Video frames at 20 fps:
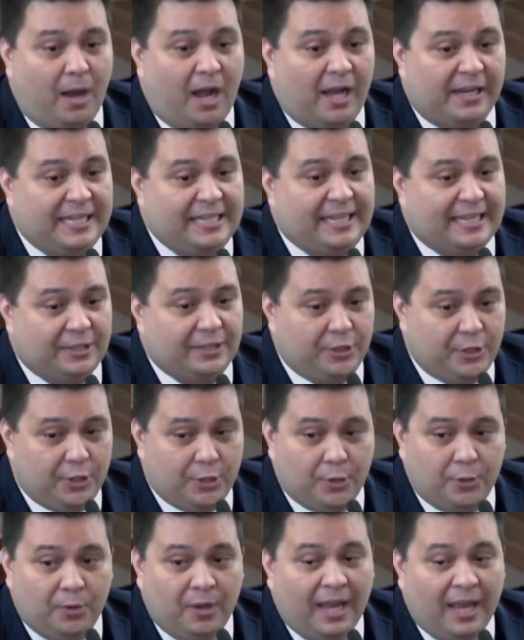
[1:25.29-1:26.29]
But Senator
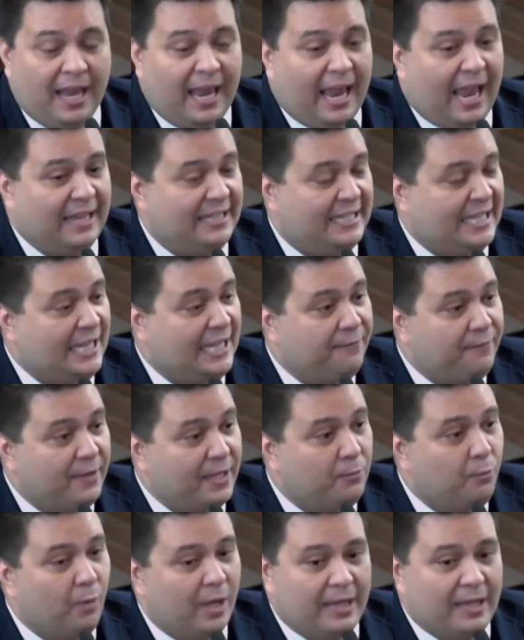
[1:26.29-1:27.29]
Will Parkinson took
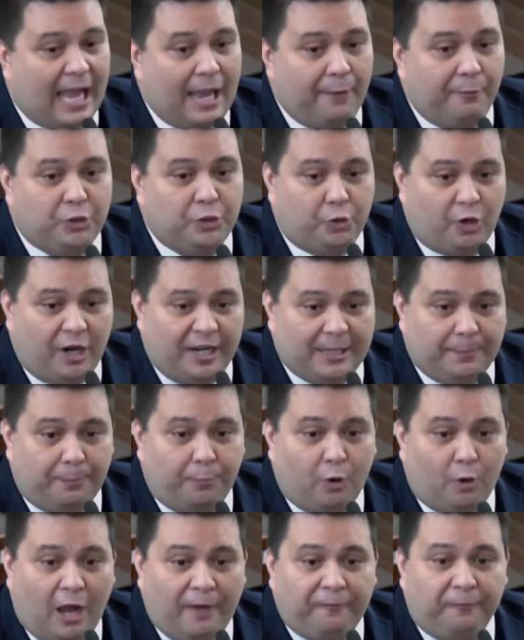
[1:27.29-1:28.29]
on the governor's
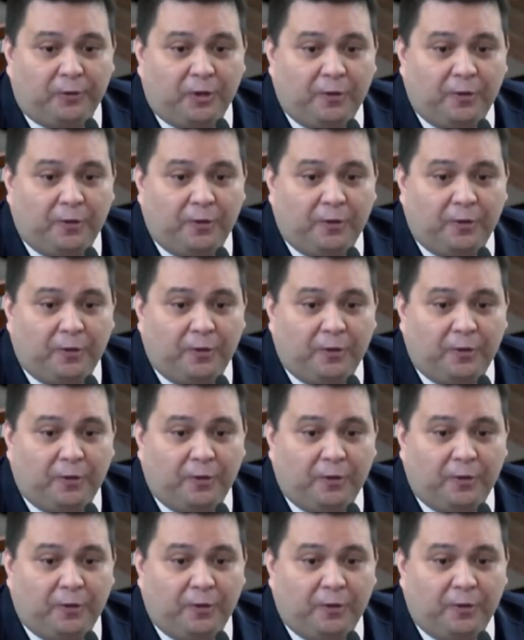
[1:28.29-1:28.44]
theme